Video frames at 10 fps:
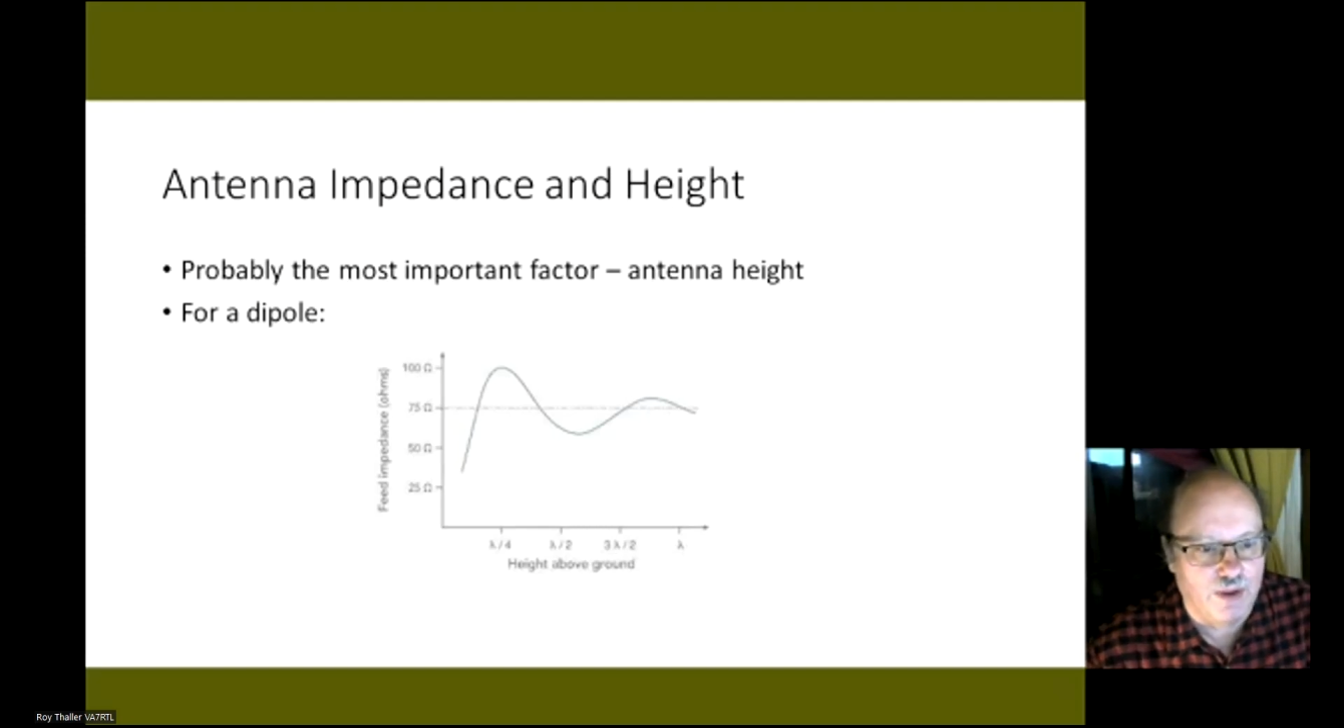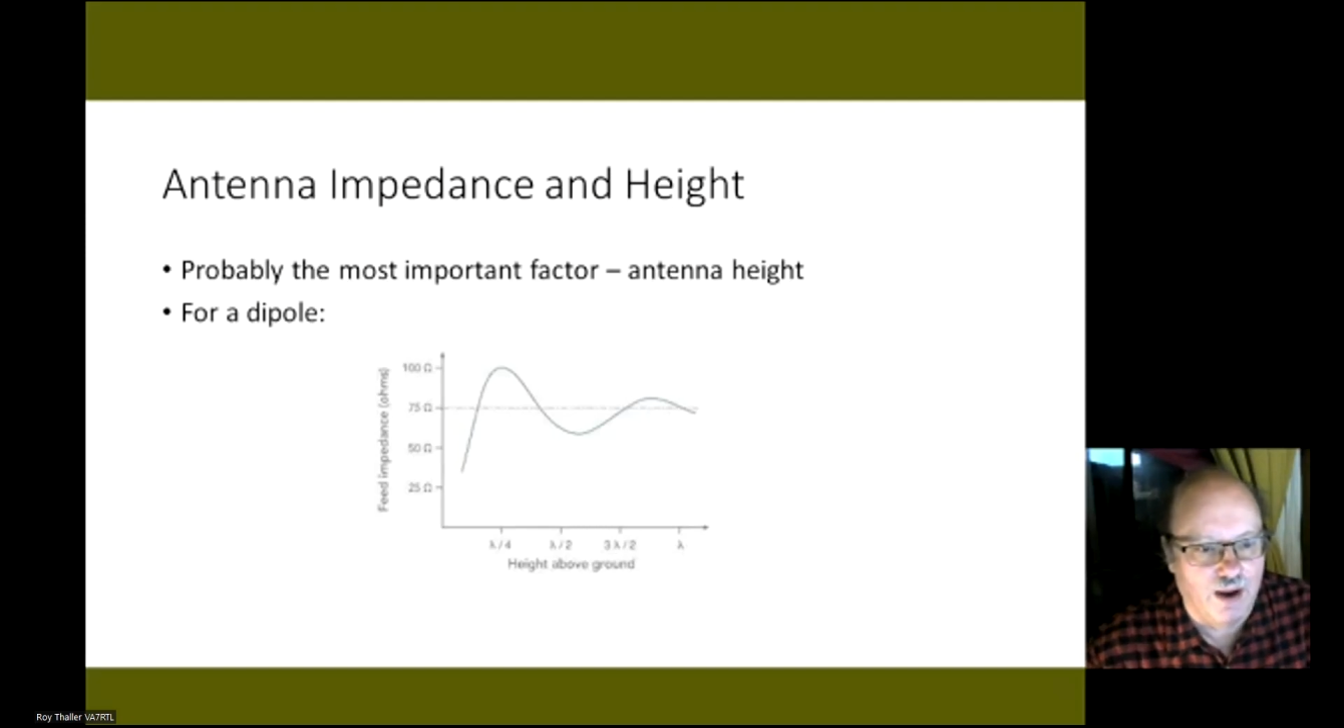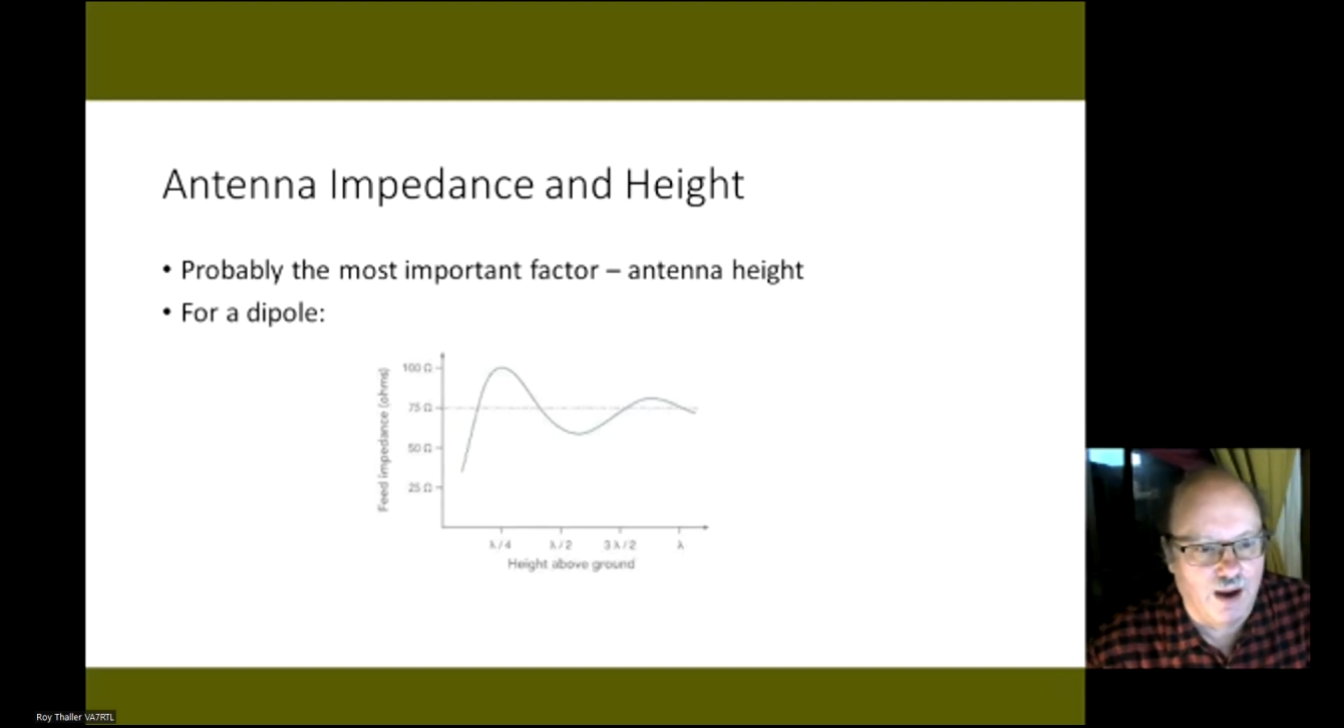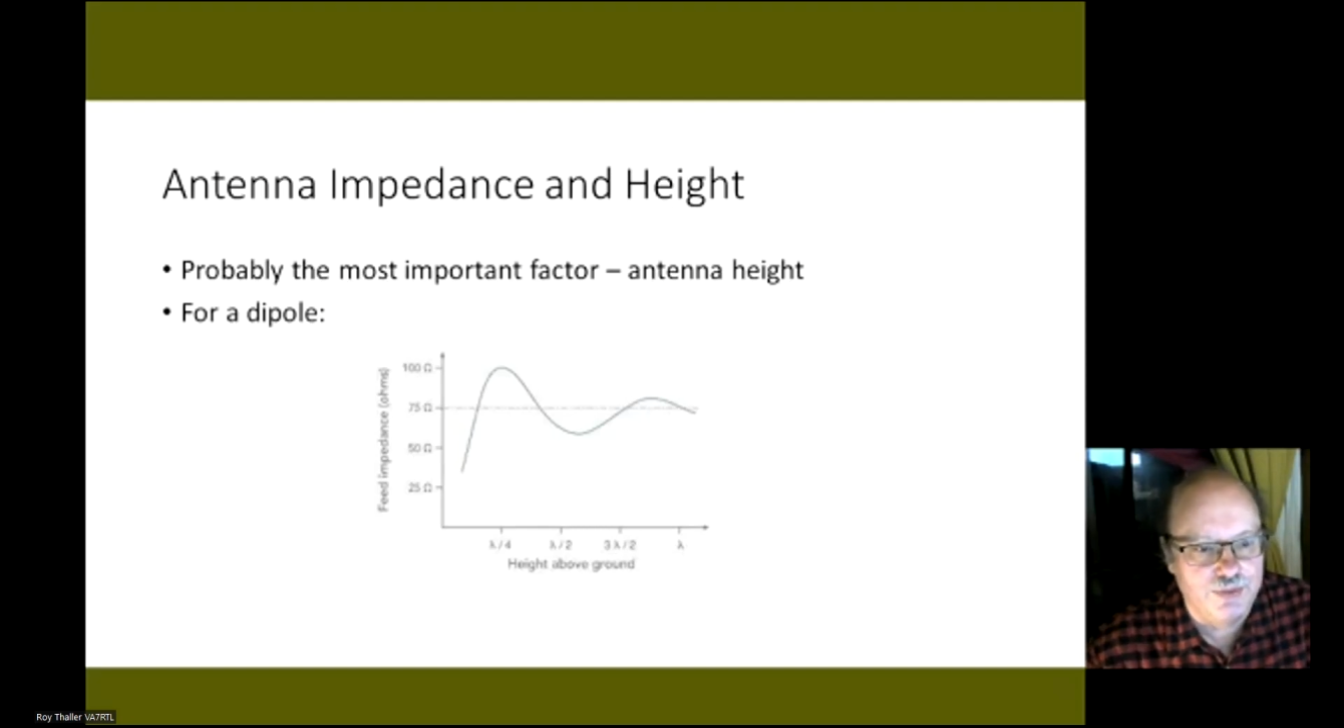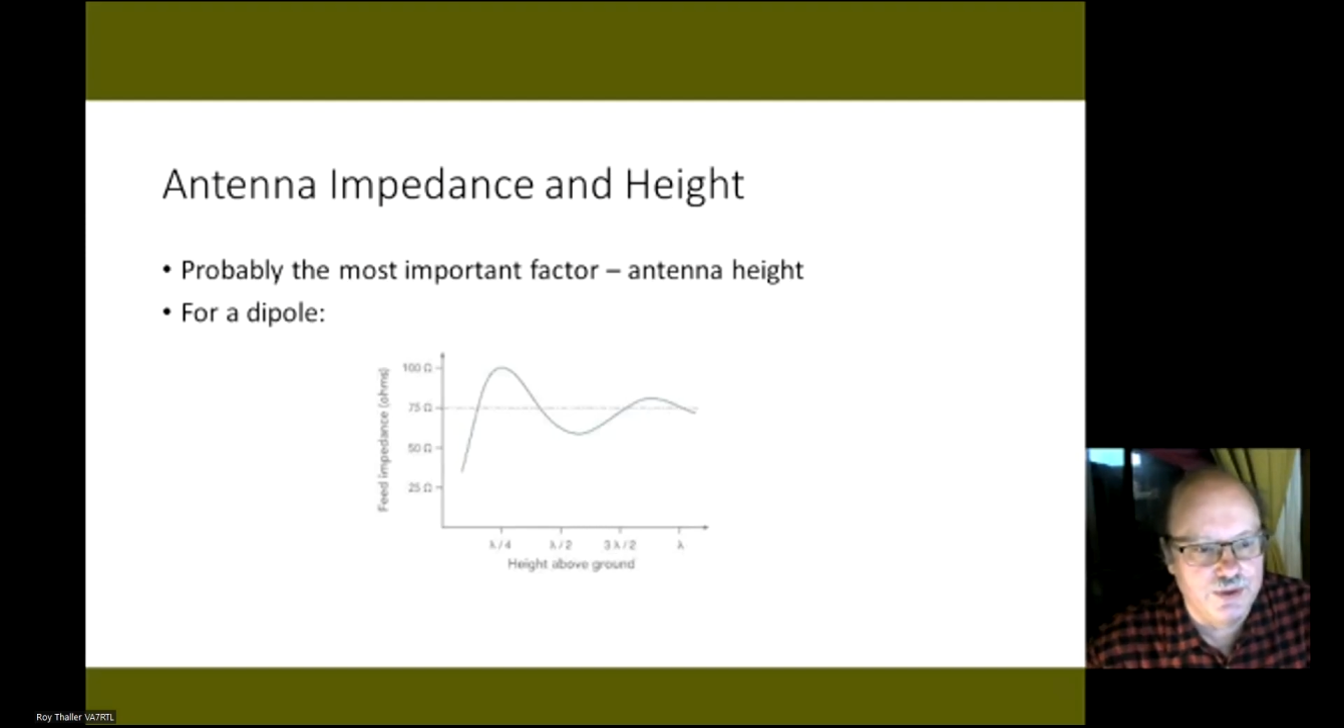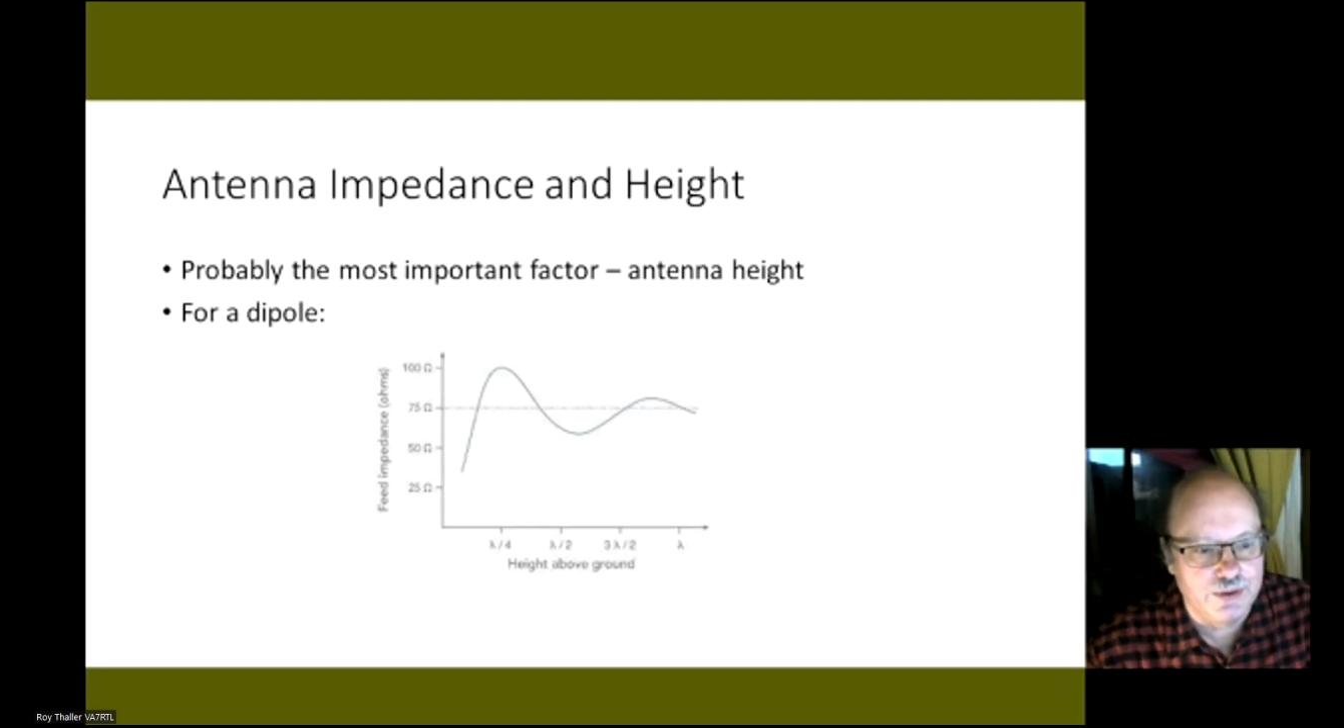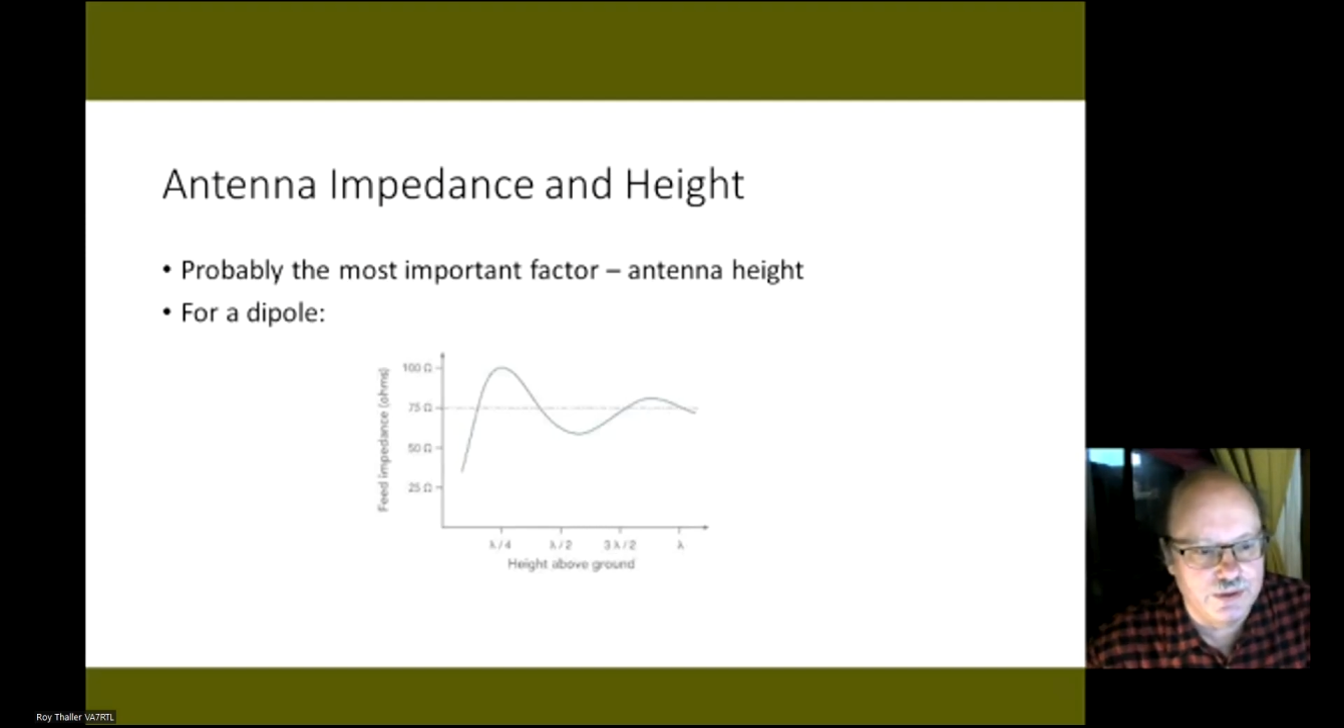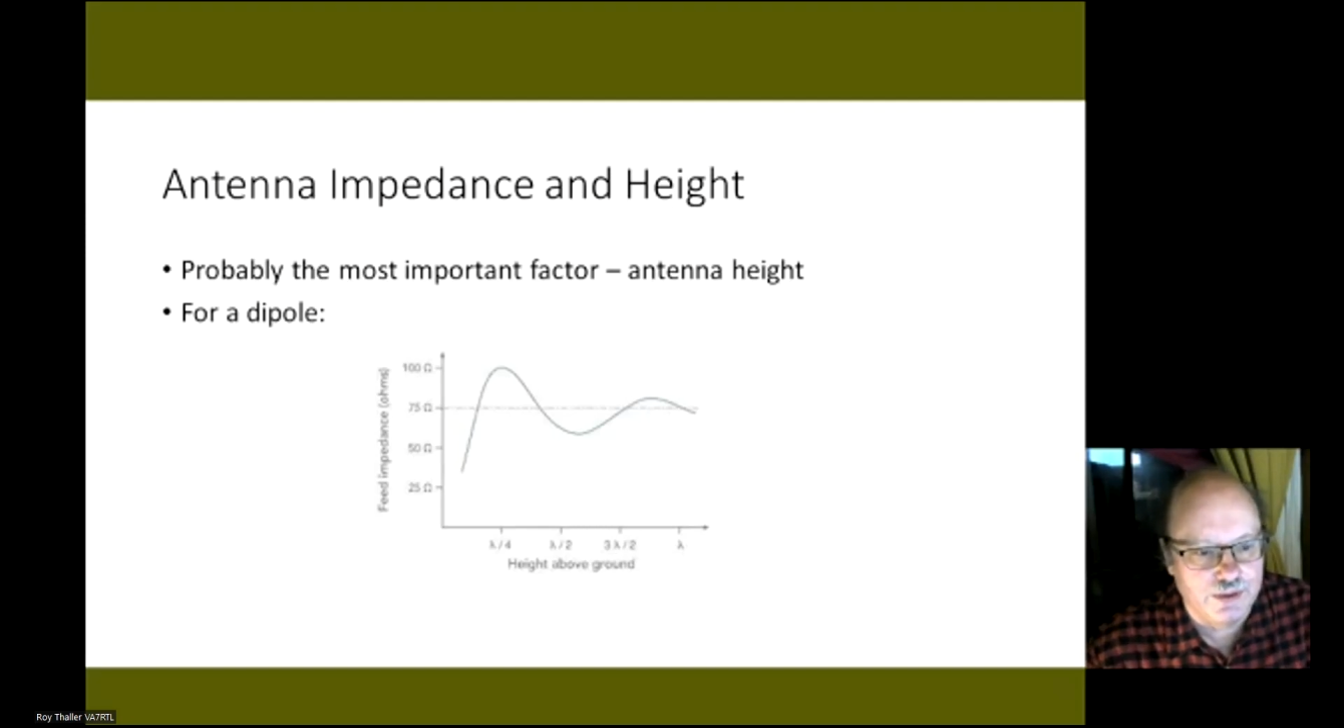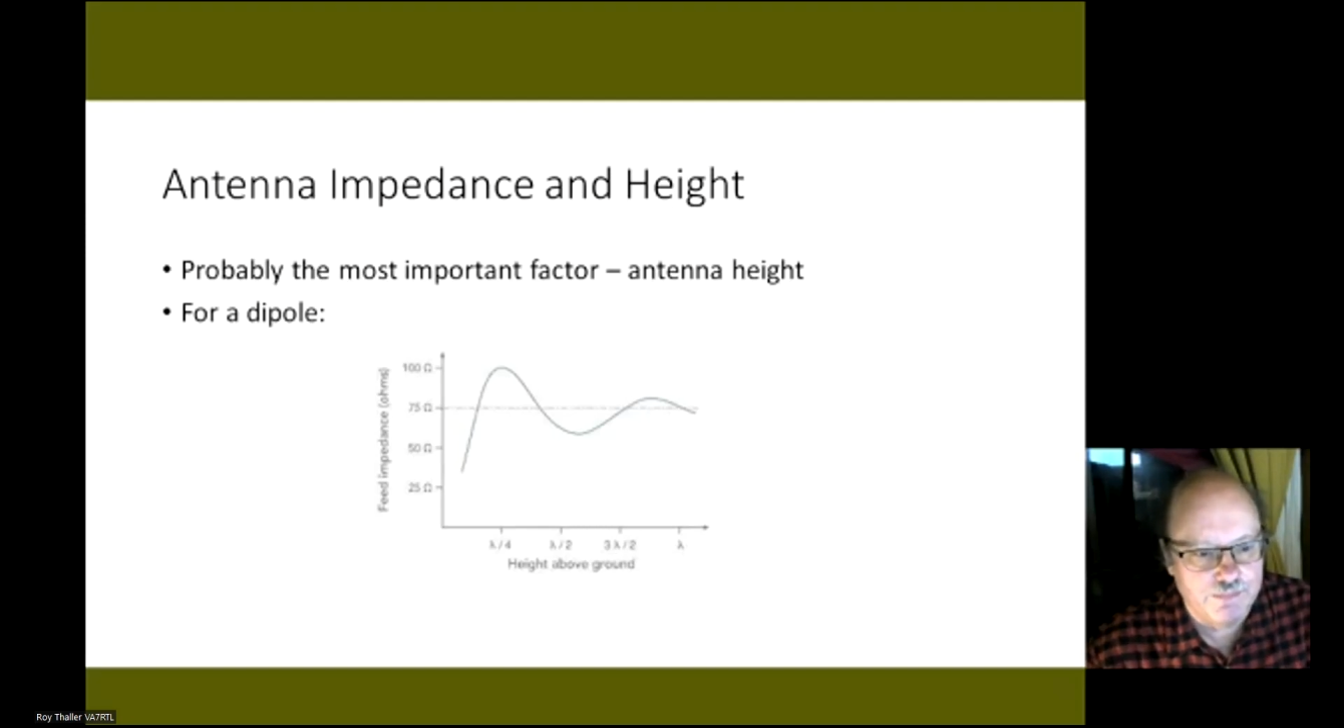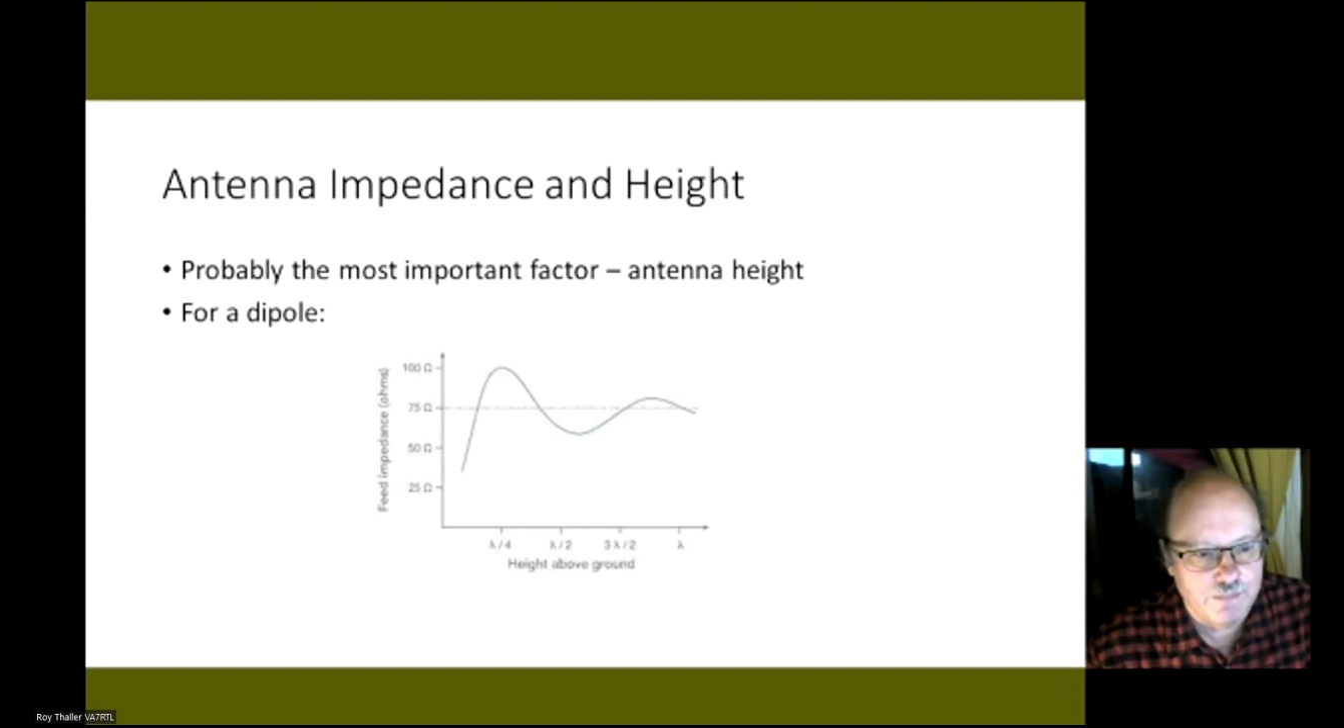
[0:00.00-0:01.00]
100.